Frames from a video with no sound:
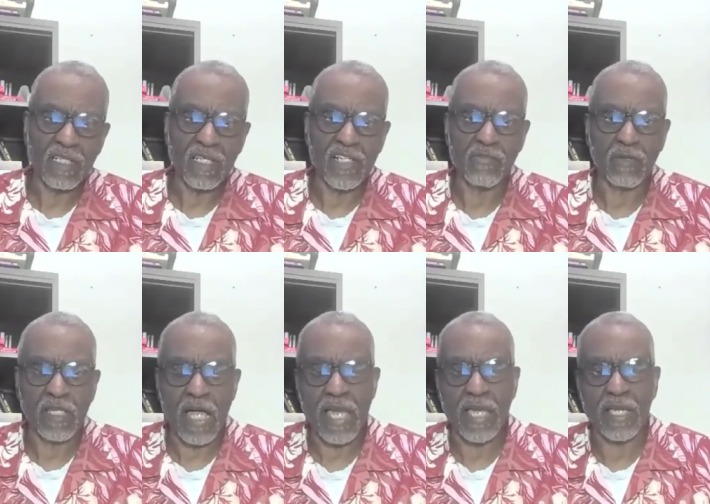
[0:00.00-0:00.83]
it's
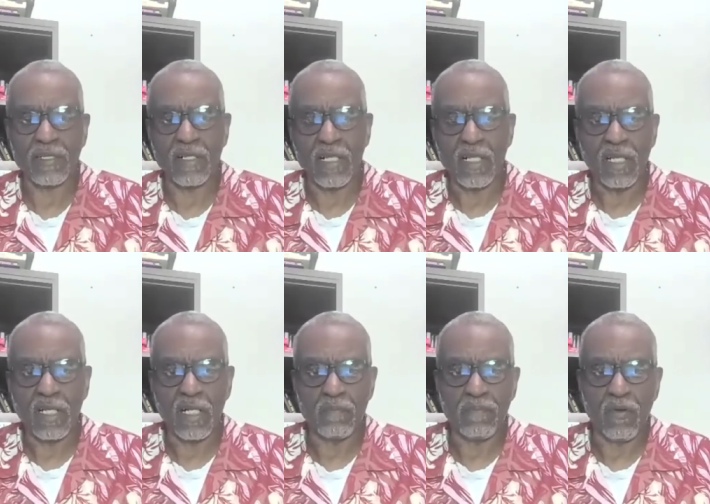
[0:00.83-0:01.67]
reliant
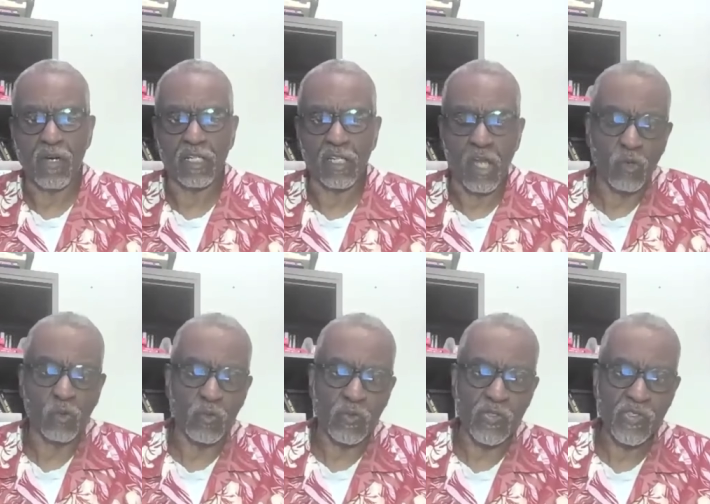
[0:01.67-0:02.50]
upon
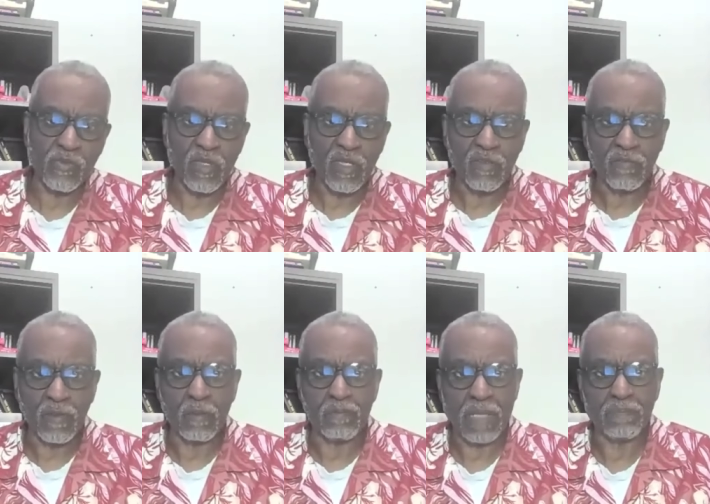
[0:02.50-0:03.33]
loans from
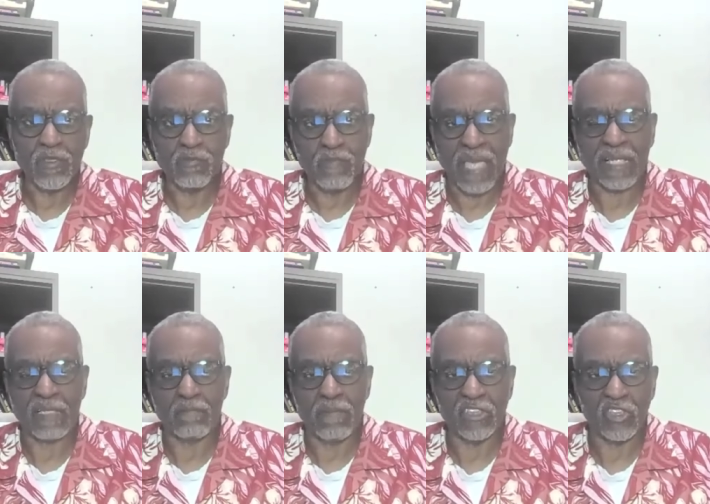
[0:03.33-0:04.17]
the People's Bank
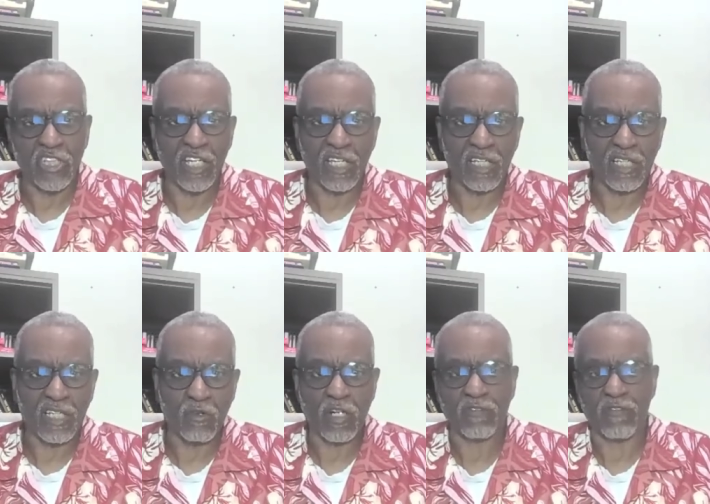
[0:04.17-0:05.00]
in Beijing
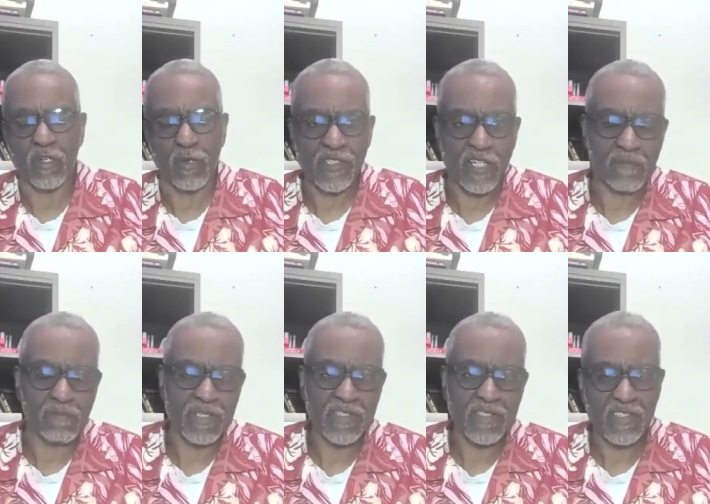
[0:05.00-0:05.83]
in order for the US
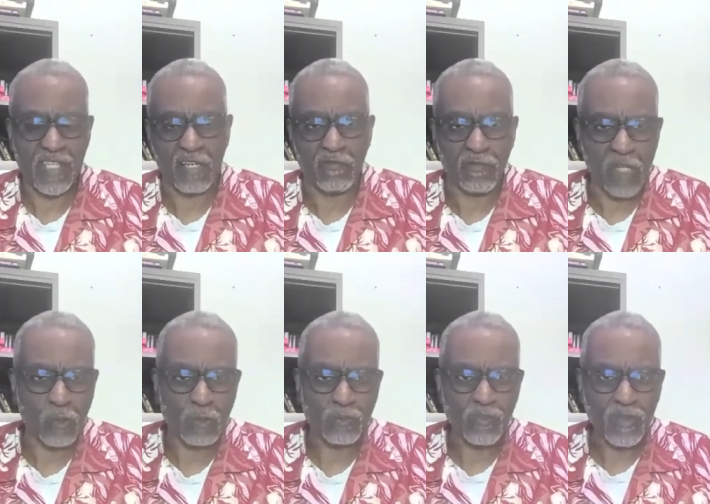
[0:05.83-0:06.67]
government to stay afloat.